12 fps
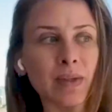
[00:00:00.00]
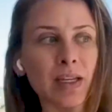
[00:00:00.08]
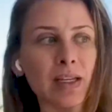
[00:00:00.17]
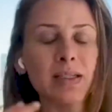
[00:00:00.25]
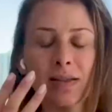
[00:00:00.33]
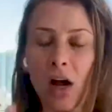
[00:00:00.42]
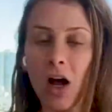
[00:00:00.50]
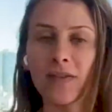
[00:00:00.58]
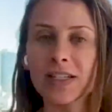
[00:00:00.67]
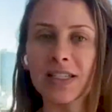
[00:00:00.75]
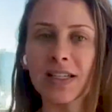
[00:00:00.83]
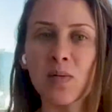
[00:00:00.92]
It's
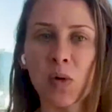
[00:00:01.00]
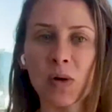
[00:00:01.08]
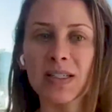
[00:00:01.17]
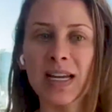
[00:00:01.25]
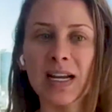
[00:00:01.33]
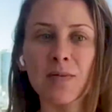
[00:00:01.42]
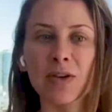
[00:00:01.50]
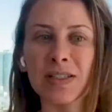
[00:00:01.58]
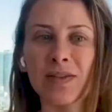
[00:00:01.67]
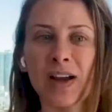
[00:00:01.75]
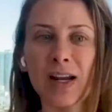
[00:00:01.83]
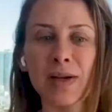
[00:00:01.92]
obviously important to take a
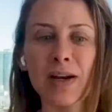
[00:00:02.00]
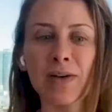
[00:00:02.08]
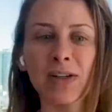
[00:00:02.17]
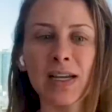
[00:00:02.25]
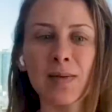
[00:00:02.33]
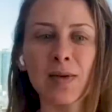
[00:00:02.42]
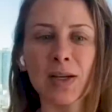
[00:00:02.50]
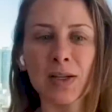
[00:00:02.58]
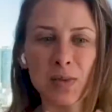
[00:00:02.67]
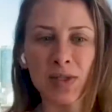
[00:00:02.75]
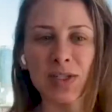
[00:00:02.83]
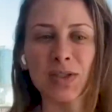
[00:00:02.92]
multivitamin every day
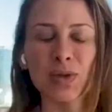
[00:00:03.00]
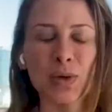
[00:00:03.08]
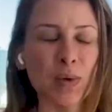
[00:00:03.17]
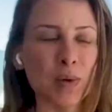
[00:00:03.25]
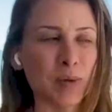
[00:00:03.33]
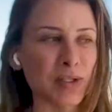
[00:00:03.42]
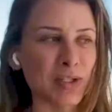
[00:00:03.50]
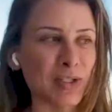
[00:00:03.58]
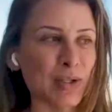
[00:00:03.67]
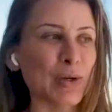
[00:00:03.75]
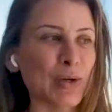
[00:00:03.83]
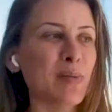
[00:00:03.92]
because we just learned what we just
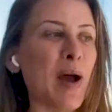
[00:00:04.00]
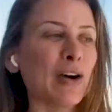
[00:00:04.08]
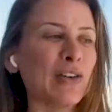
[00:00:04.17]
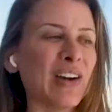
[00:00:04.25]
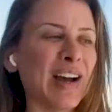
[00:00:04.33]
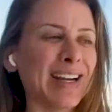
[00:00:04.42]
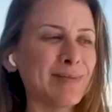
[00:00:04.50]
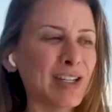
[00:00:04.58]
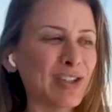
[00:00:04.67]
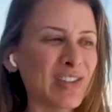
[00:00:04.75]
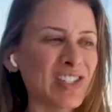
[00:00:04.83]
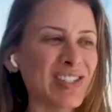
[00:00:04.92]
learned about vitamin
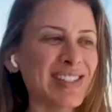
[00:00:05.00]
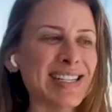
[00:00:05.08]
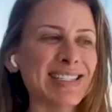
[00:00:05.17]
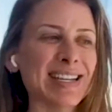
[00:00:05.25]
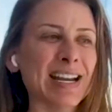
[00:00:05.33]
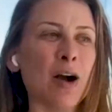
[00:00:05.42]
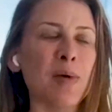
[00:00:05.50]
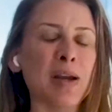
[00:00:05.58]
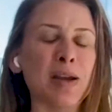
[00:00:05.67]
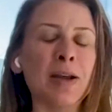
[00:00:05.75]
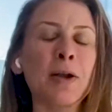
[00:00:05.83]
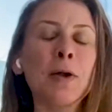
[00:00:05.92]
deficiencies and how
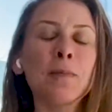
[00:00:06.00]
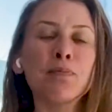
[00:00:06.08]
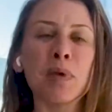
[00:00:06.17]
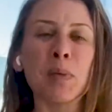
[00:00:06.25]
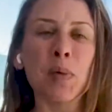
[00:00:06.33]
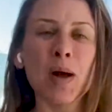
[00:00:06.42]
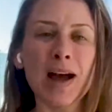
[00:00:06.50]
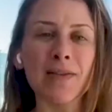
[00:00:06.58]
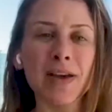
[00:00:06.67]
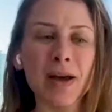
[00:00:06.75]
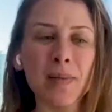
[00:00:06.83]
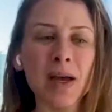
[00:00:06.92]
many people have
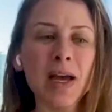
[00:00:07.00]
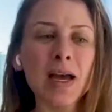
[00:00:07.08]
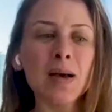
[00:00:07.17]
them.